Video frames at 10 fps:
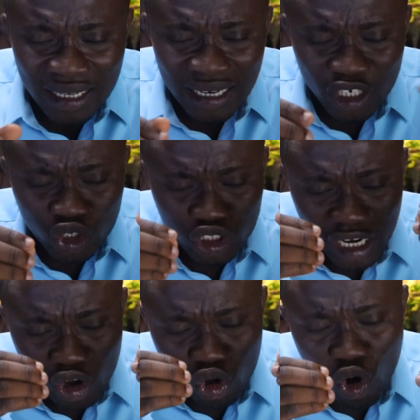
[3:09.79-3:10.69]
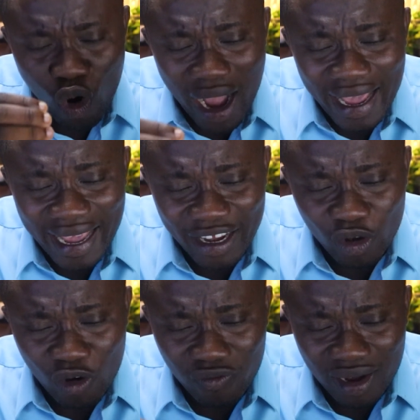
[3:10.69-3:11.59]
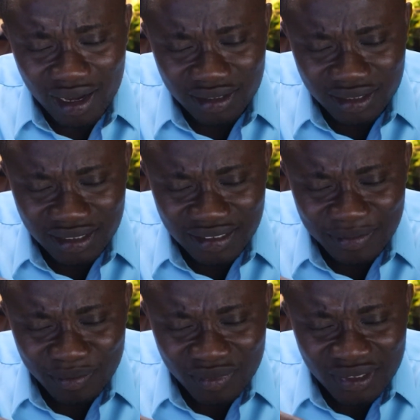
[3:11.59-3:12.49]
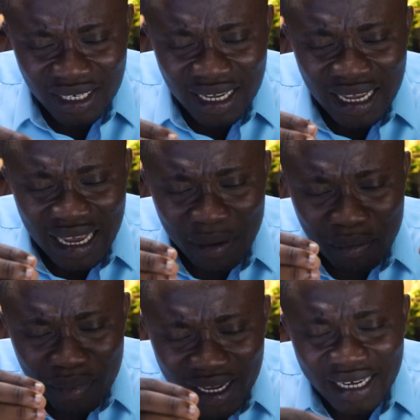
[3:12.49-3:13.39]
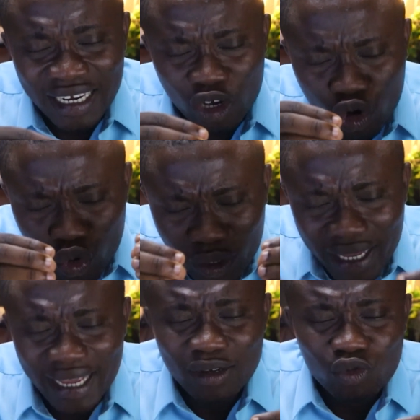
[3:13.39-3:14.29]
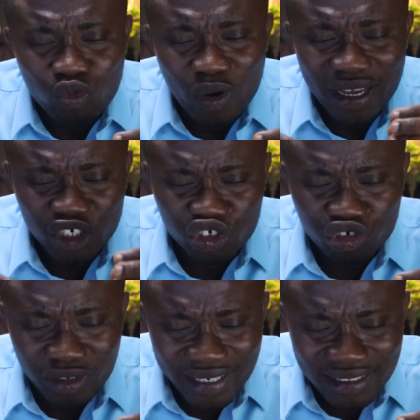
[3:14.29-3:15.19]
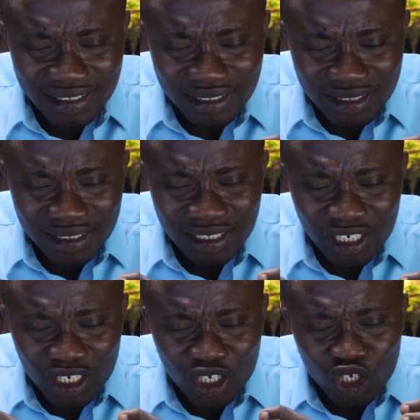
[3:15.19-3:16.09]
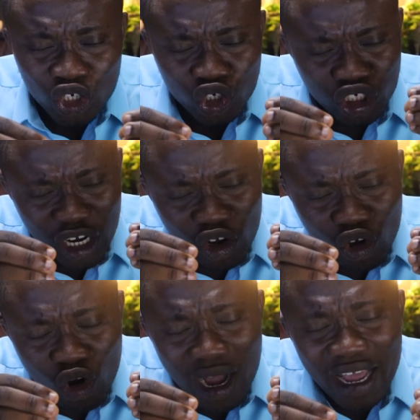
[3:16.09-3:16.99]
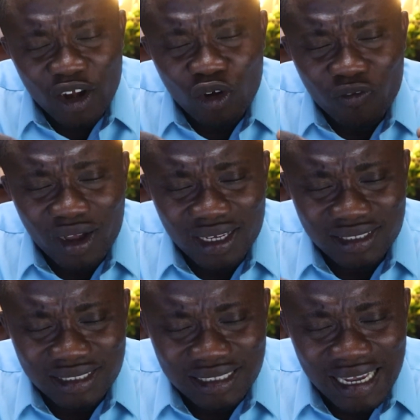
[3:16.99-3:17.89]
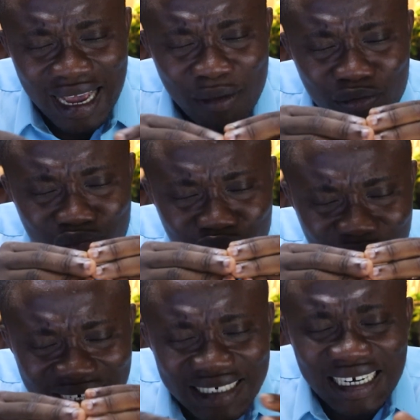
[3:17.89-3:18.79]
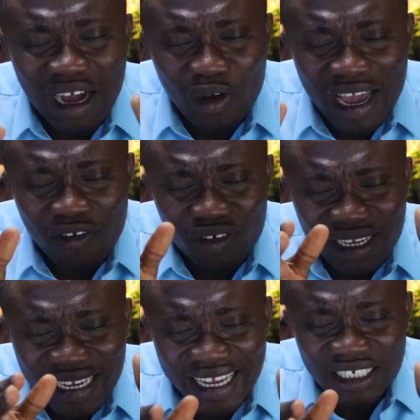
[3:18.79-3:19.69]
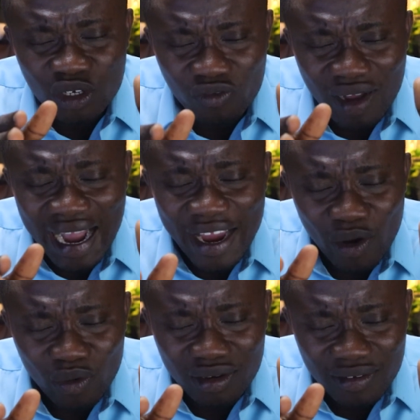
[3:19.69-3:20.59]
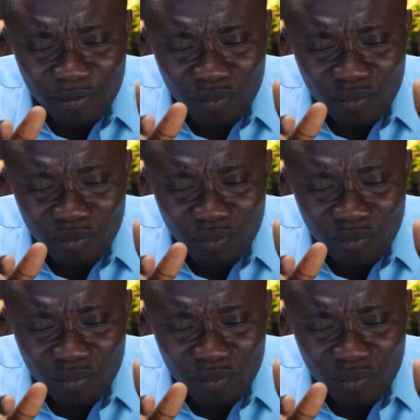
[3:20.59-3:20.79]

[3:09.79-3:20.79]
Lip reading: that you shall go ahead of us and make the crooked way straight. You shall go ahead of us and break down every gate of iron